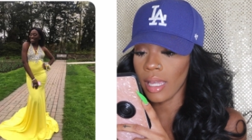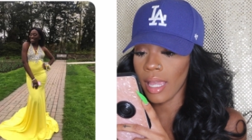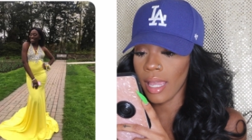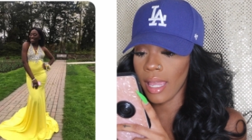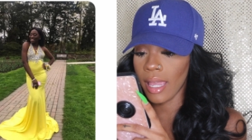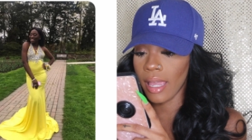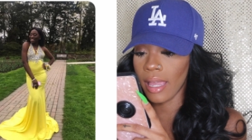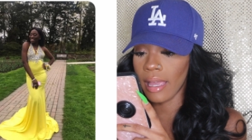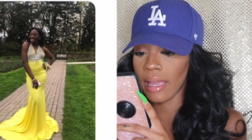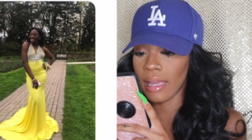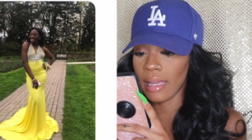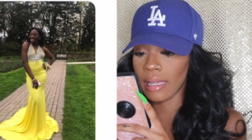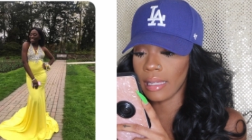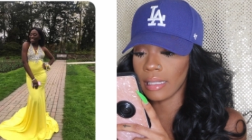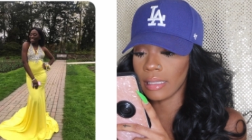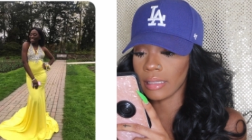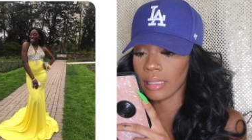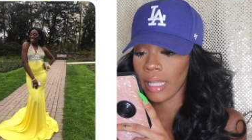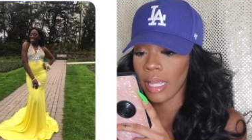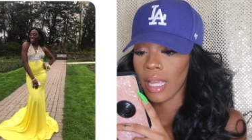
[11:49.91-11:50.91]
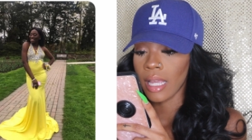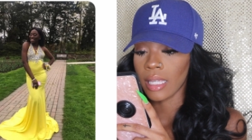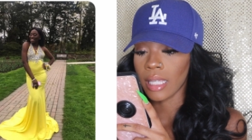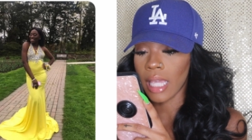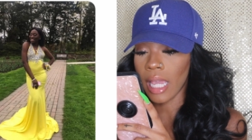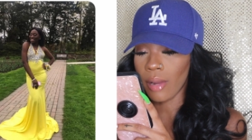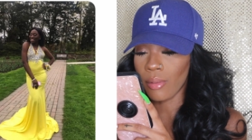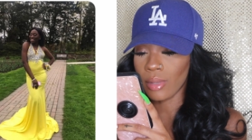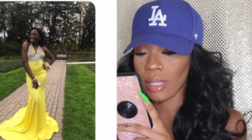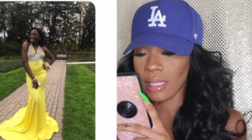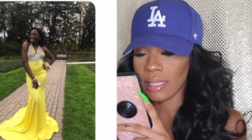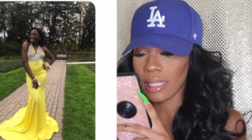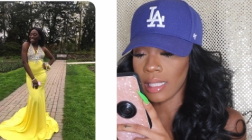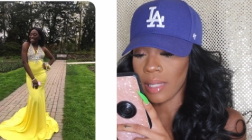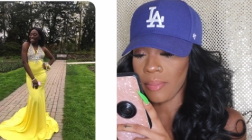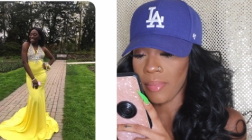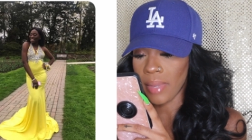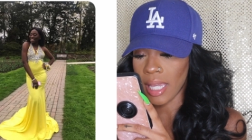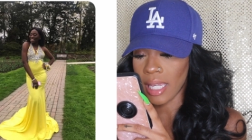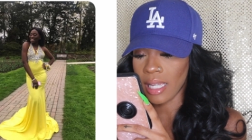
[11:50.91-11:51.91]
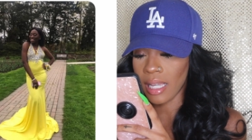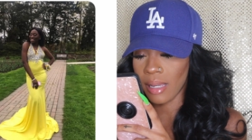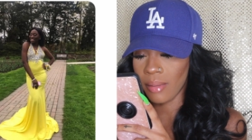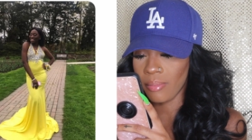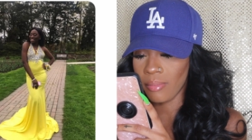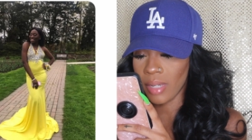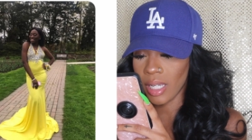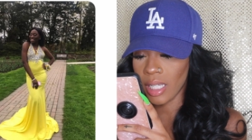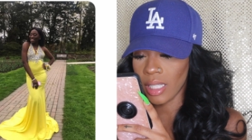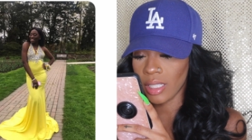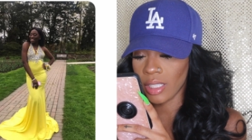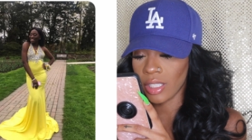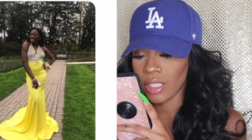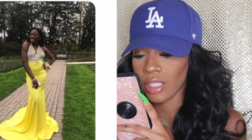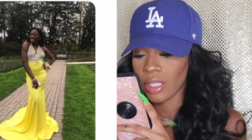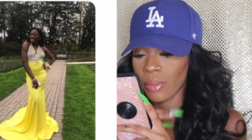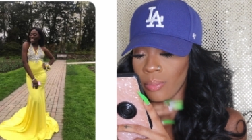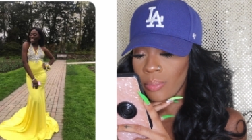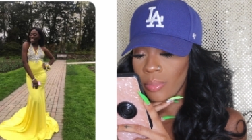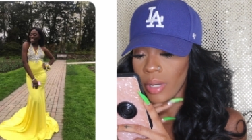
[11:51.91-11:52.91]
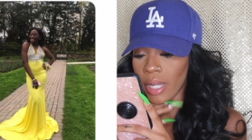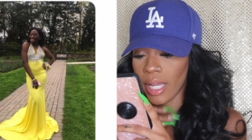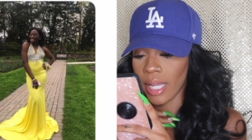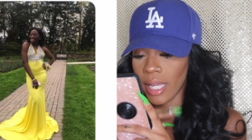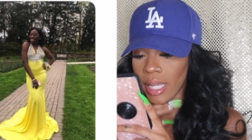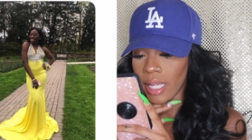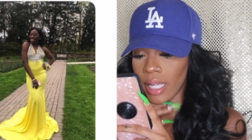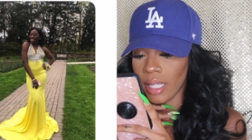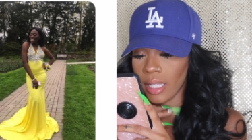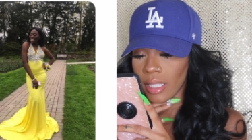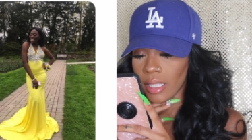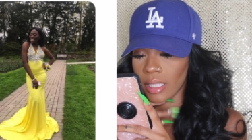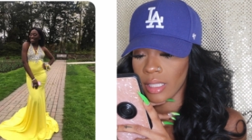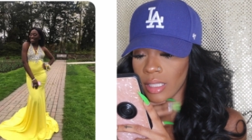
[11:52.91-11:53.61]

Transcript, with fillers: and can't really see the makeup much but